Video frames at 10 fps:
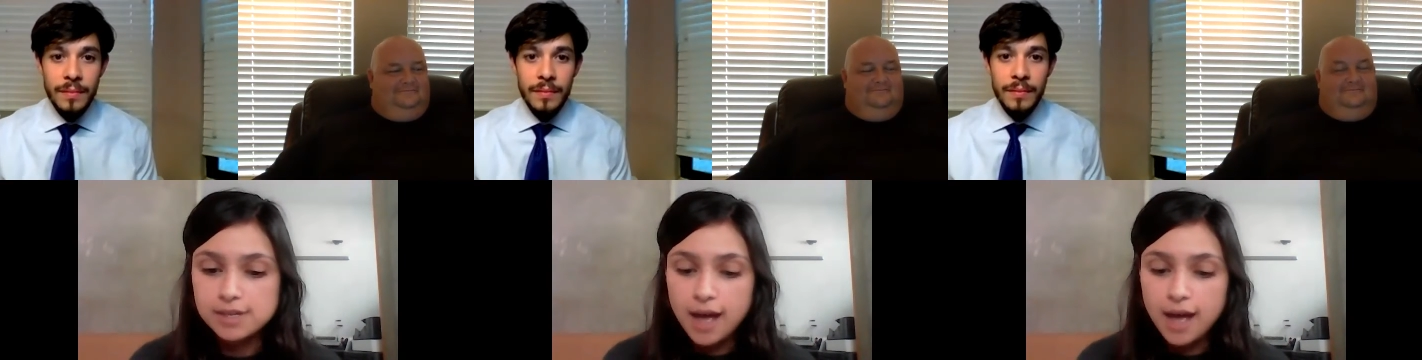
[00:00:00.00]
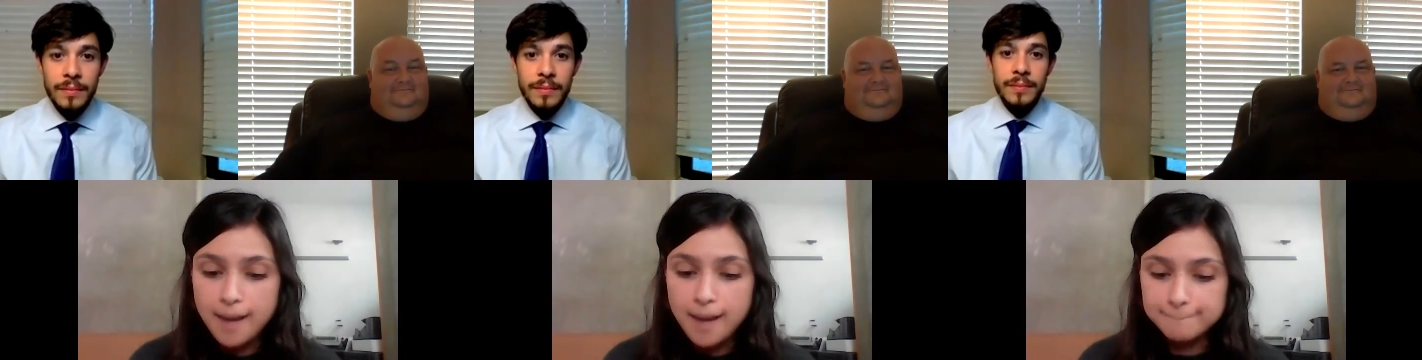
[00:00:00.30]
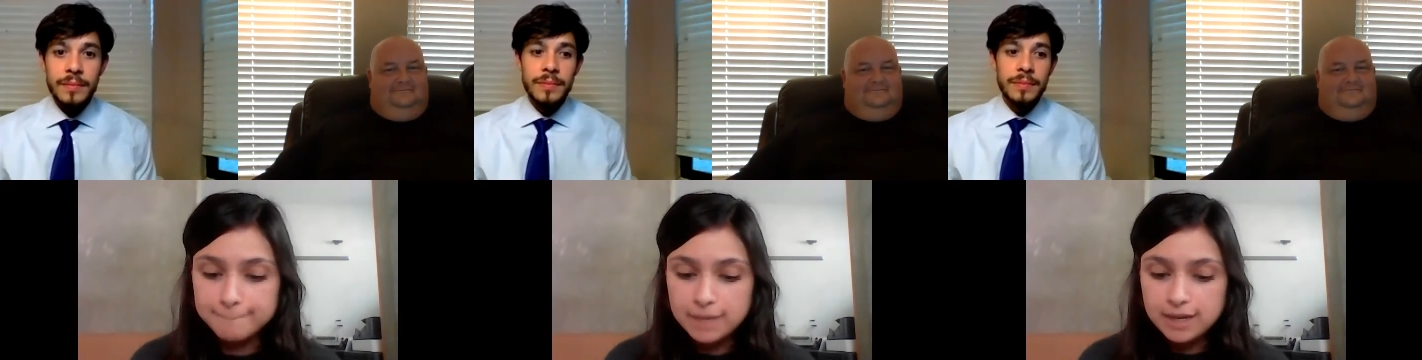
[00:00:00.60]

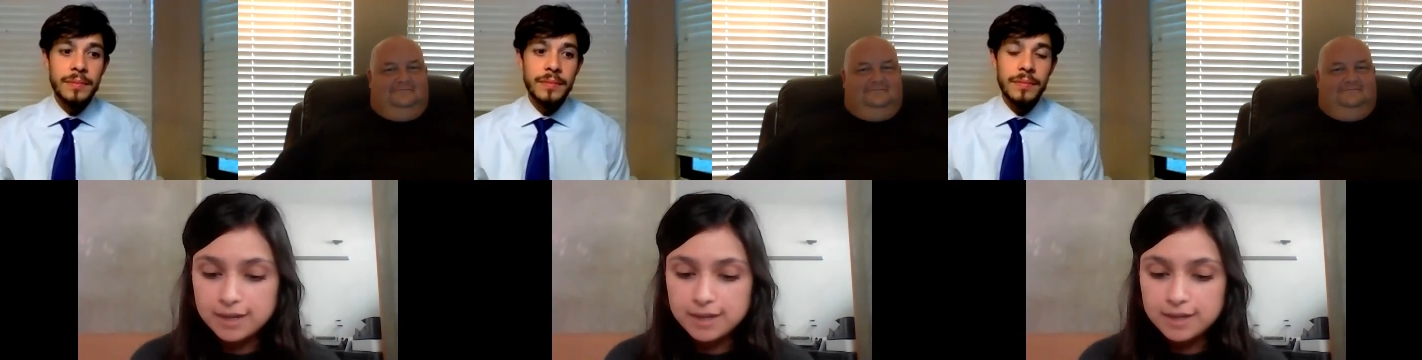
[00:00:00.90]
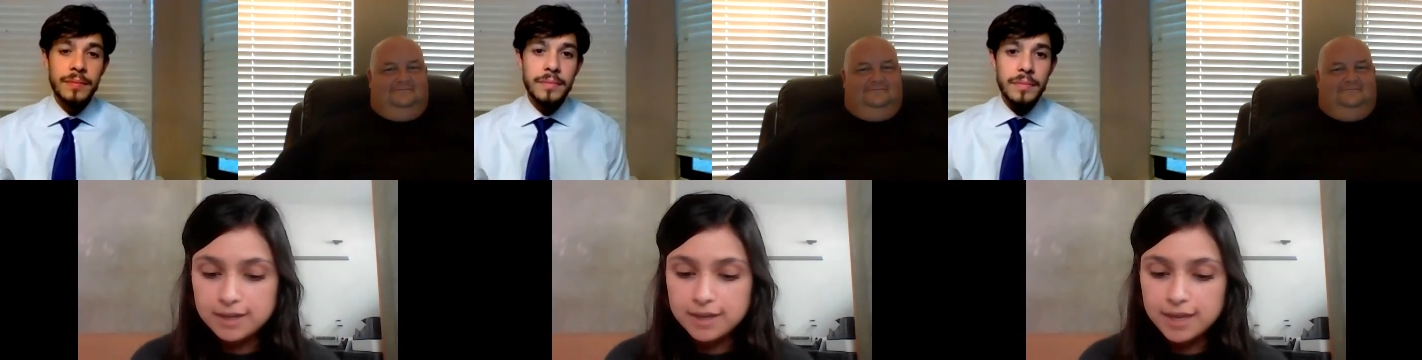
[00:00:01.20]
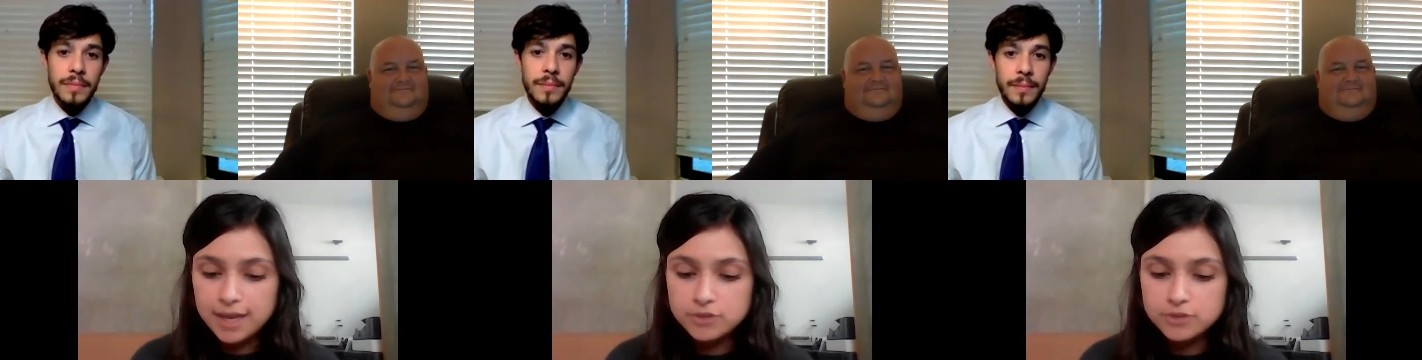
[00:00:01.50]
Speaker 1: Um,
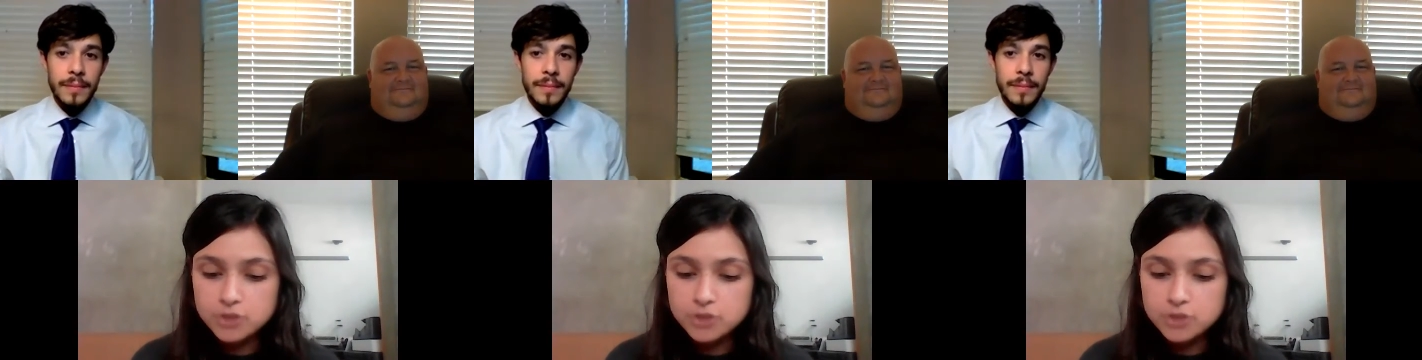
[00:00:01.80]
and so,